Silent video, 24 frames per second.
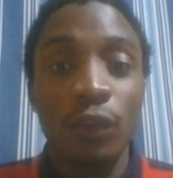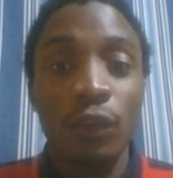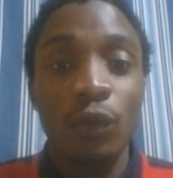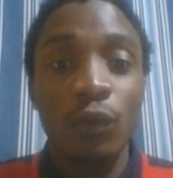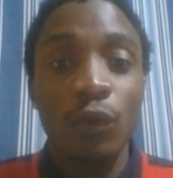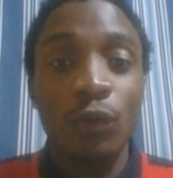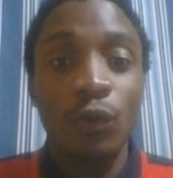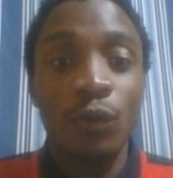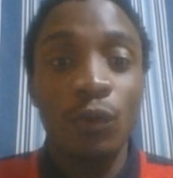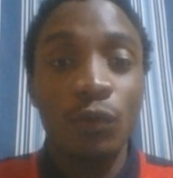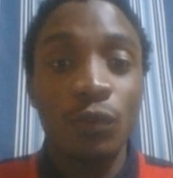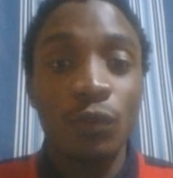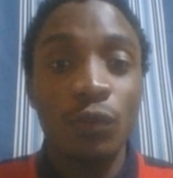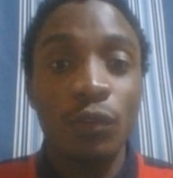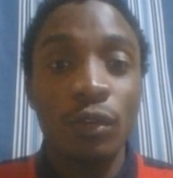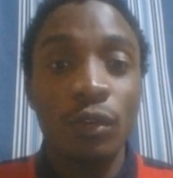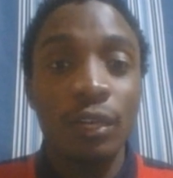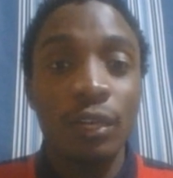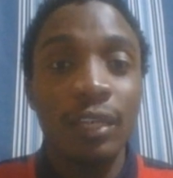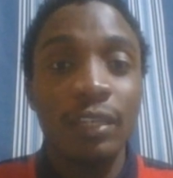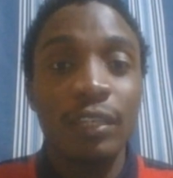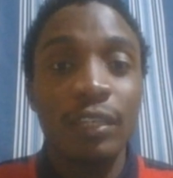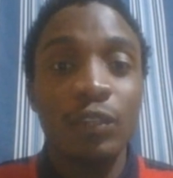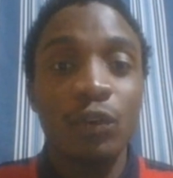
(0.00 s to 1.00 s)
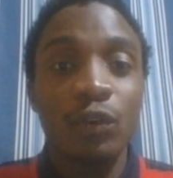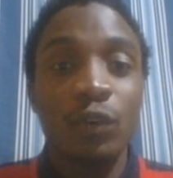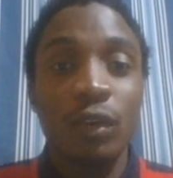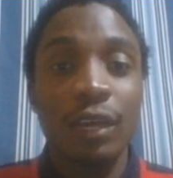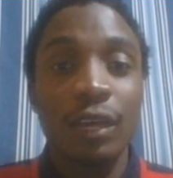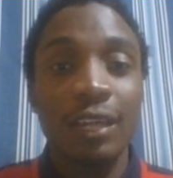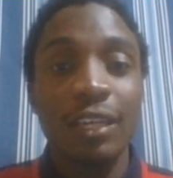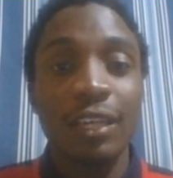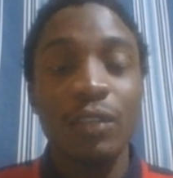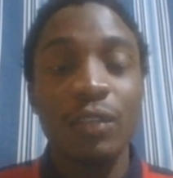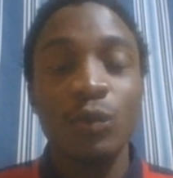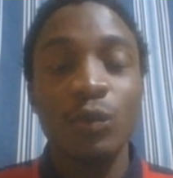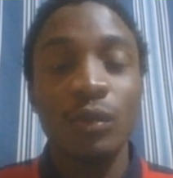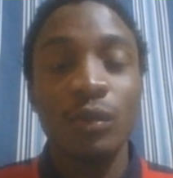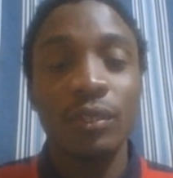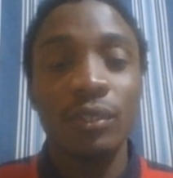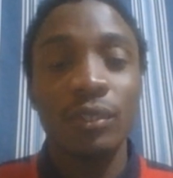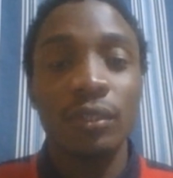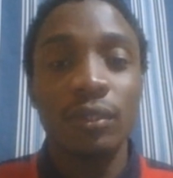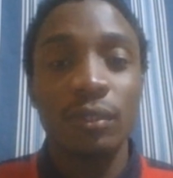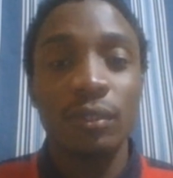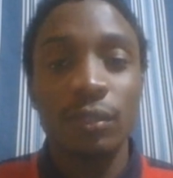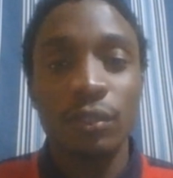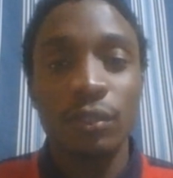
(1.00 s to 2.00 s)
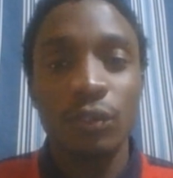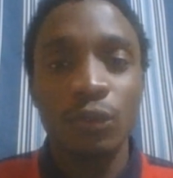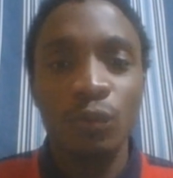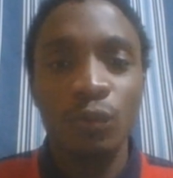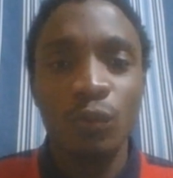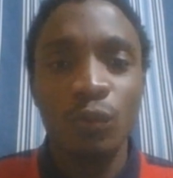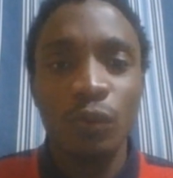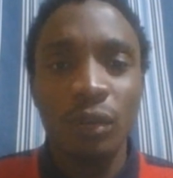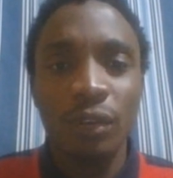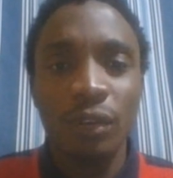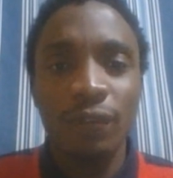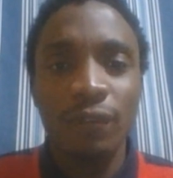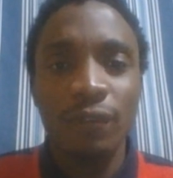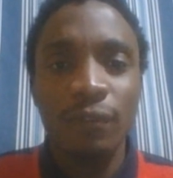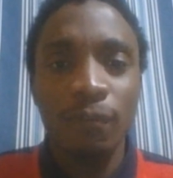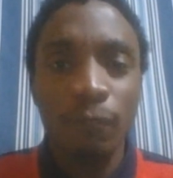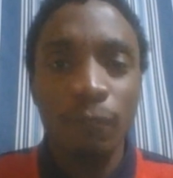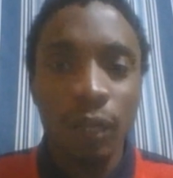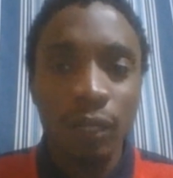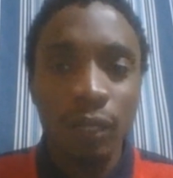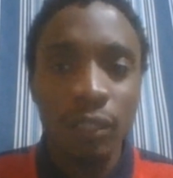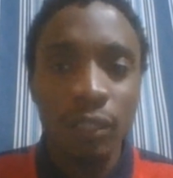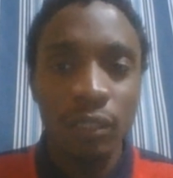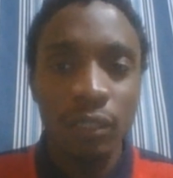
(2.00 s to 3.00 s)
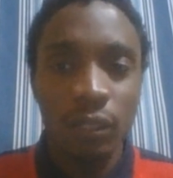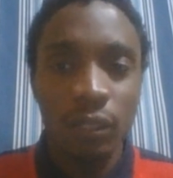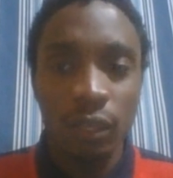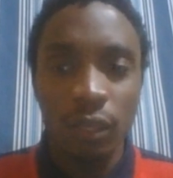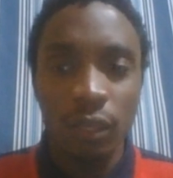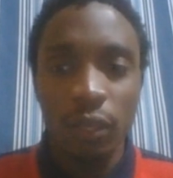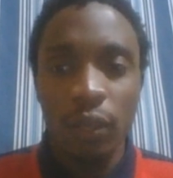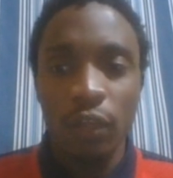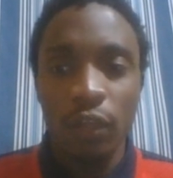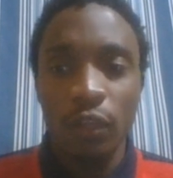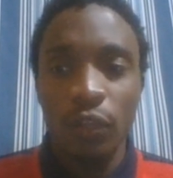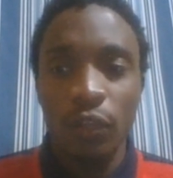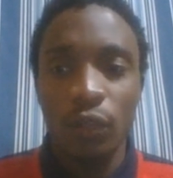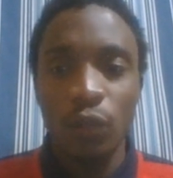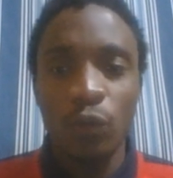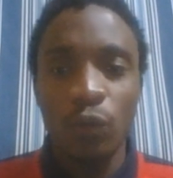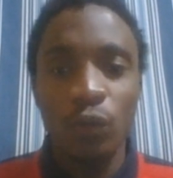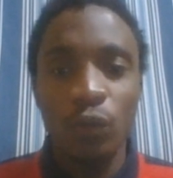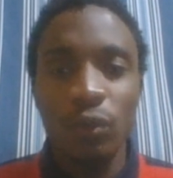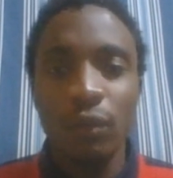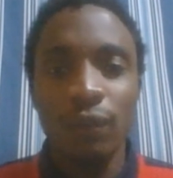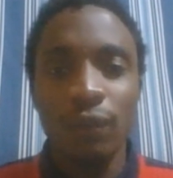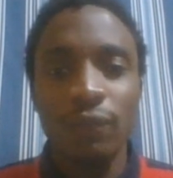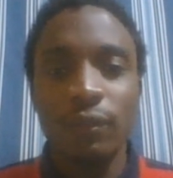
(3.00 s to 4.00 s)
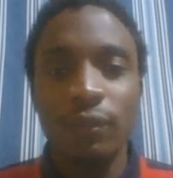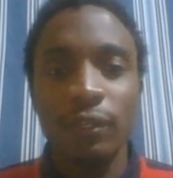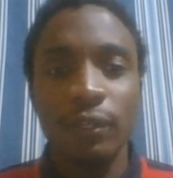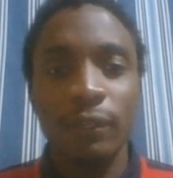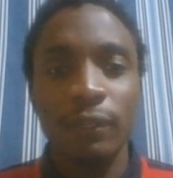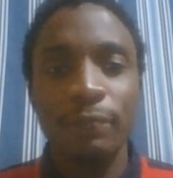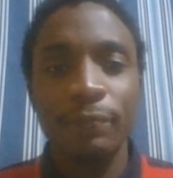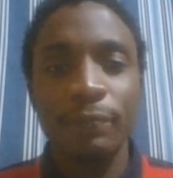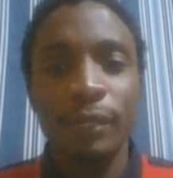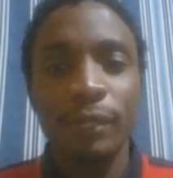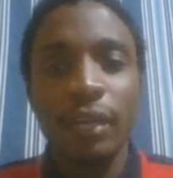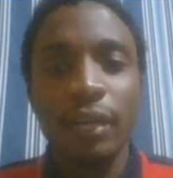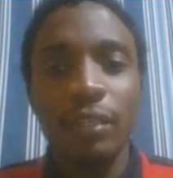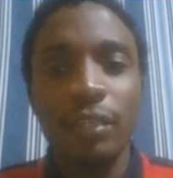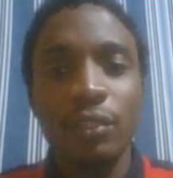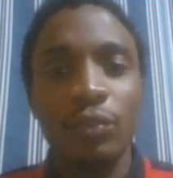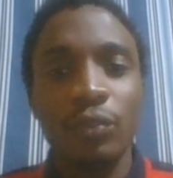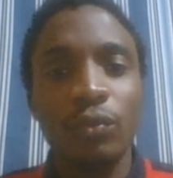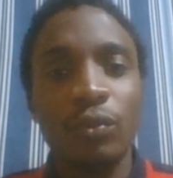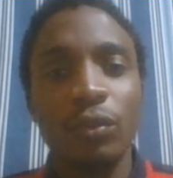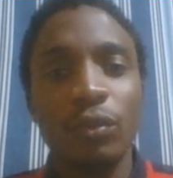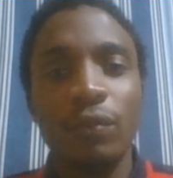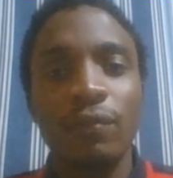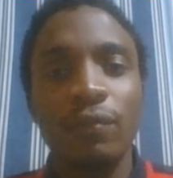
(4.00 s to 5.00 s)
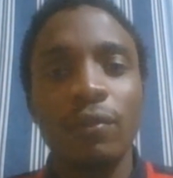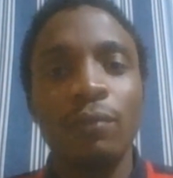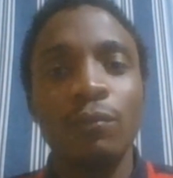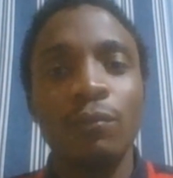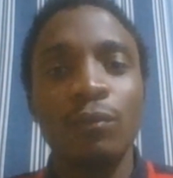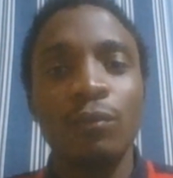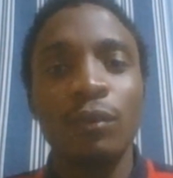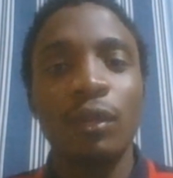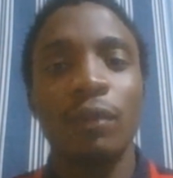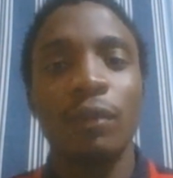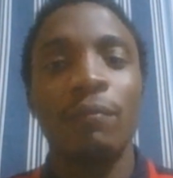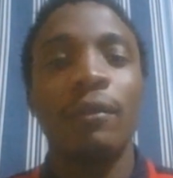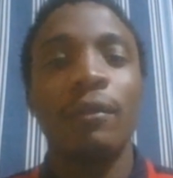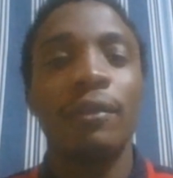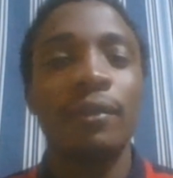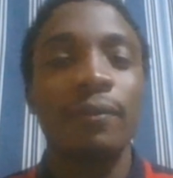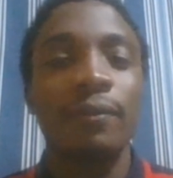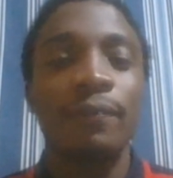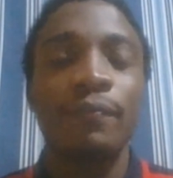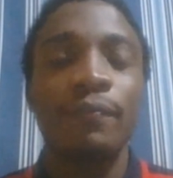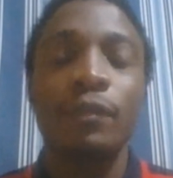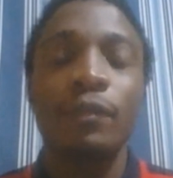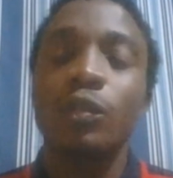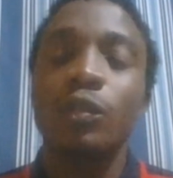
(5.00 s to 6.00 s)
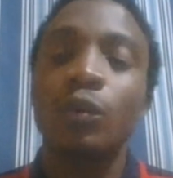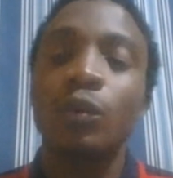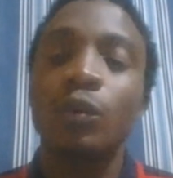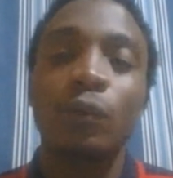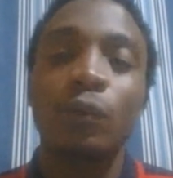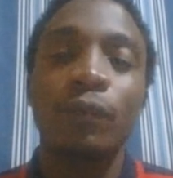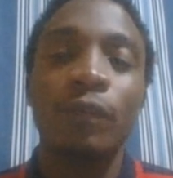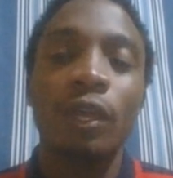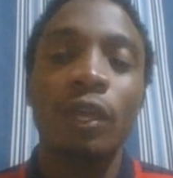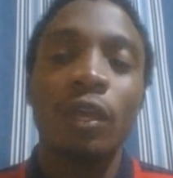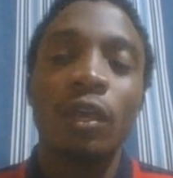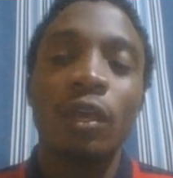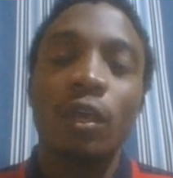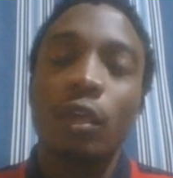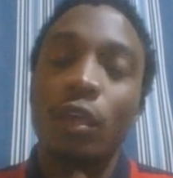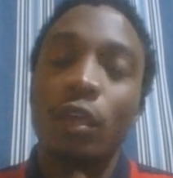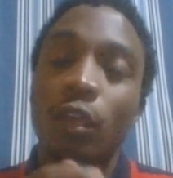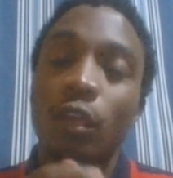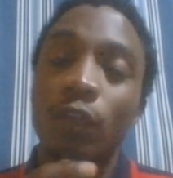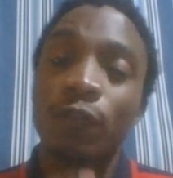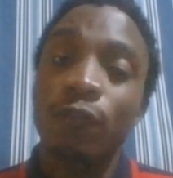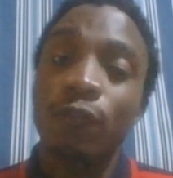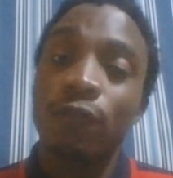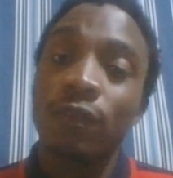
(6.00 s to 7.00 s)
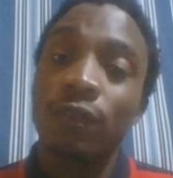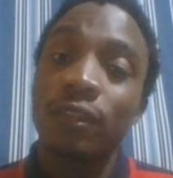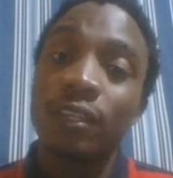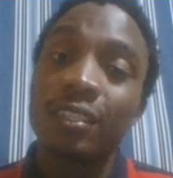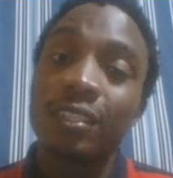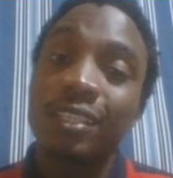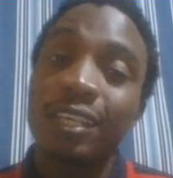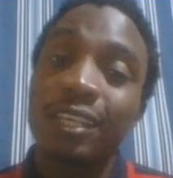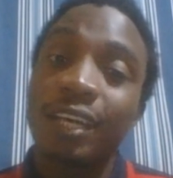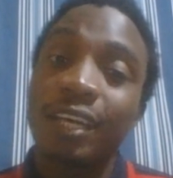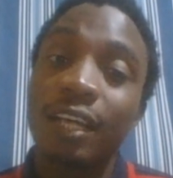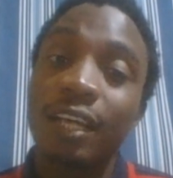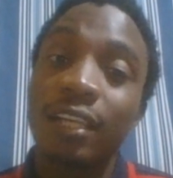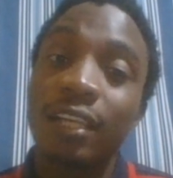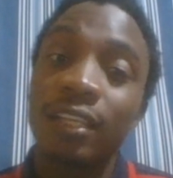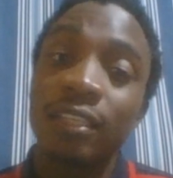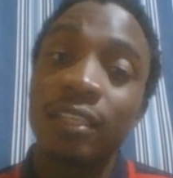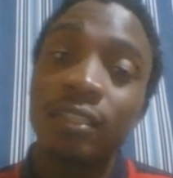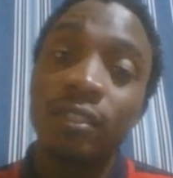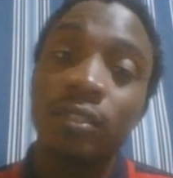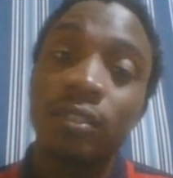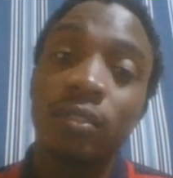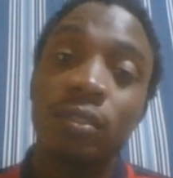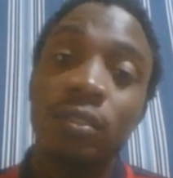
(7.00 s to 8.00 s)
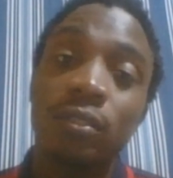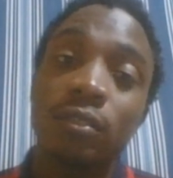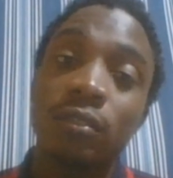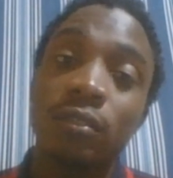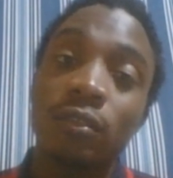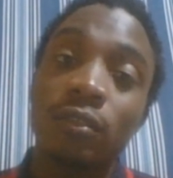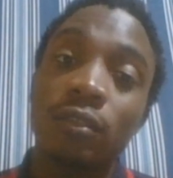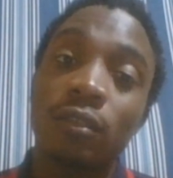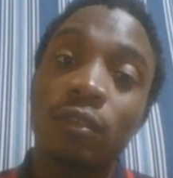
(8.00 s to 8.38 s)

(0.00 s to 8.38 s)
You're like in your early 20s. You don't have the money, you don't have the cash, you don't have the moolah, man. So if you find that a girl is